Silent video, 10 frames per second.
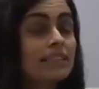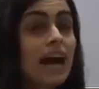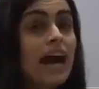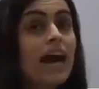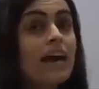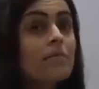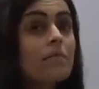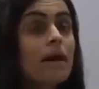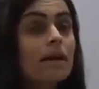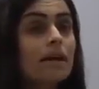Like, I hadn't
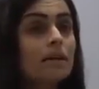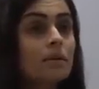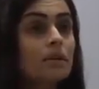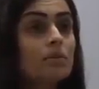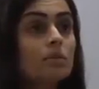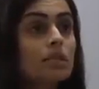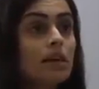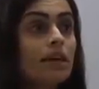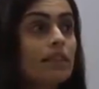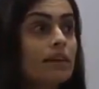met anybody who was an
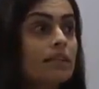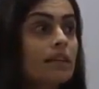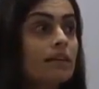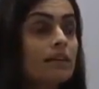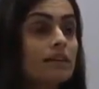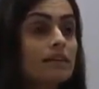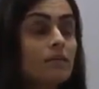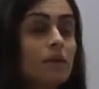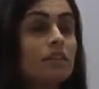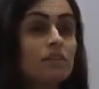atheist
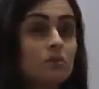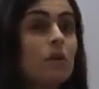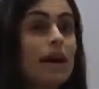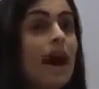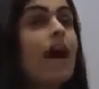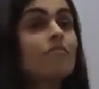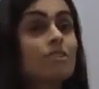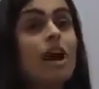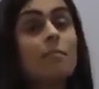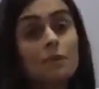until way
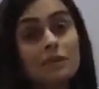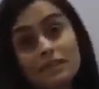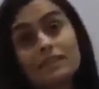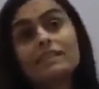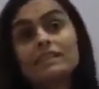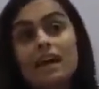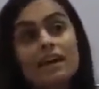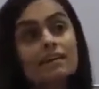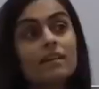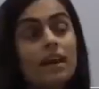after I personally
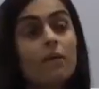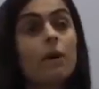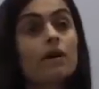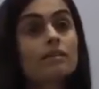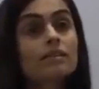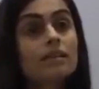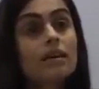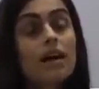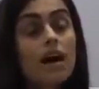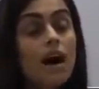decided that I was.
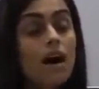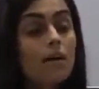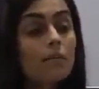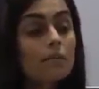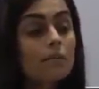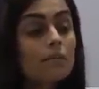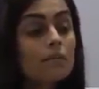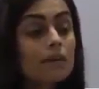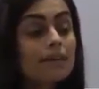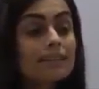
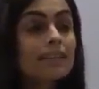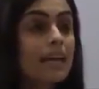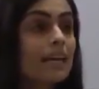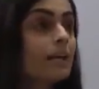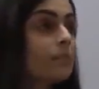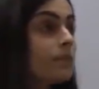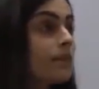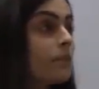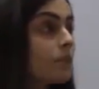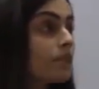It's
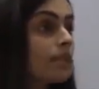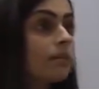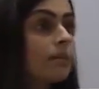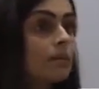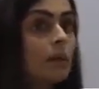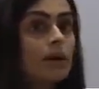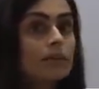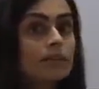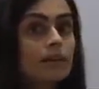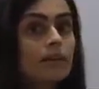98% Muslim in
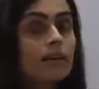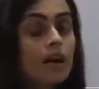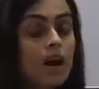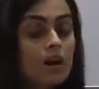Pakistan.